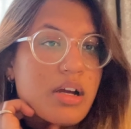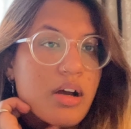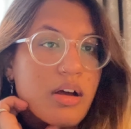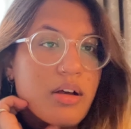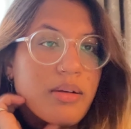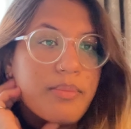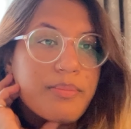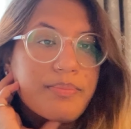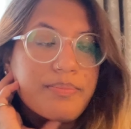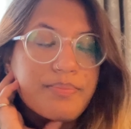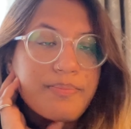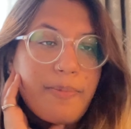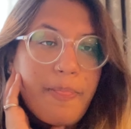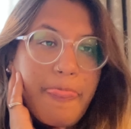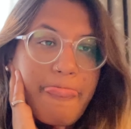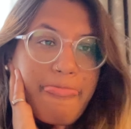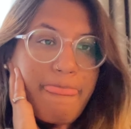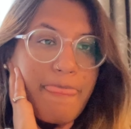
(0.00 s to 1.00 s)
Um,
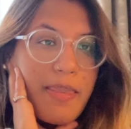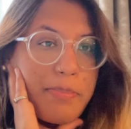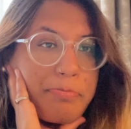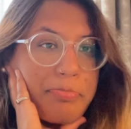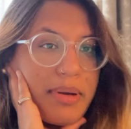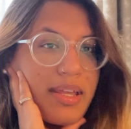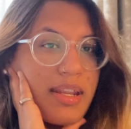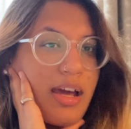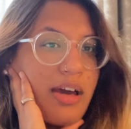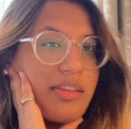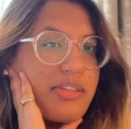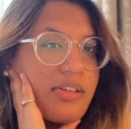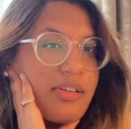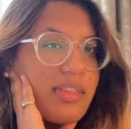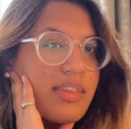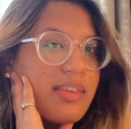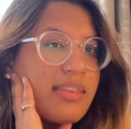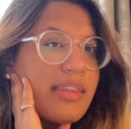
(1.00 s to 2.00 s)
but
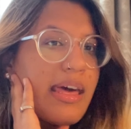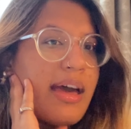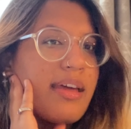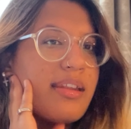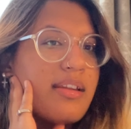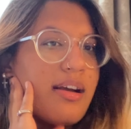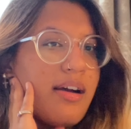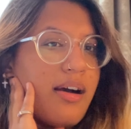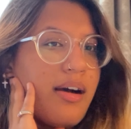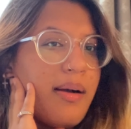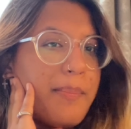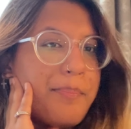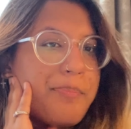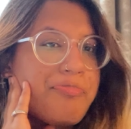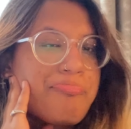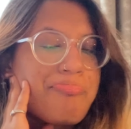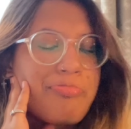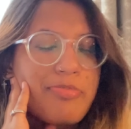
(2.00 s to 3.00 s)
other than that,
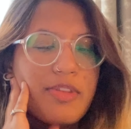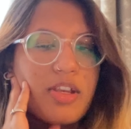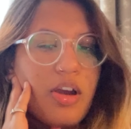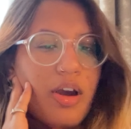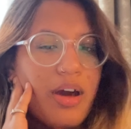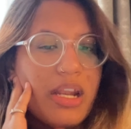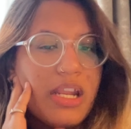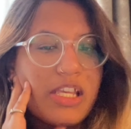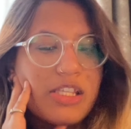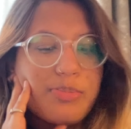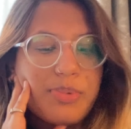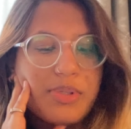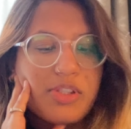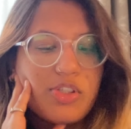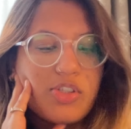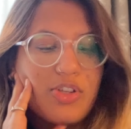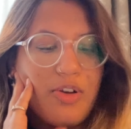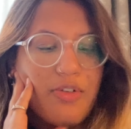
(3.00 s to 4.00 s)
um, God has
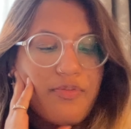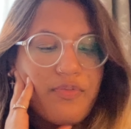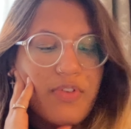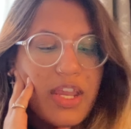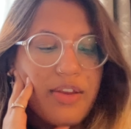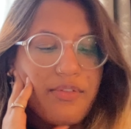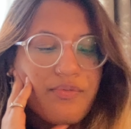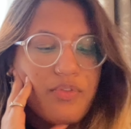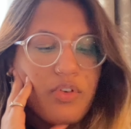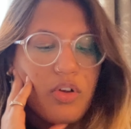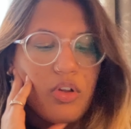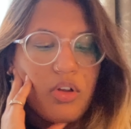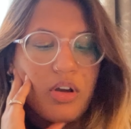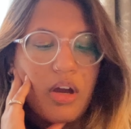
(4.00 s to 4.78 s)
been so faithful.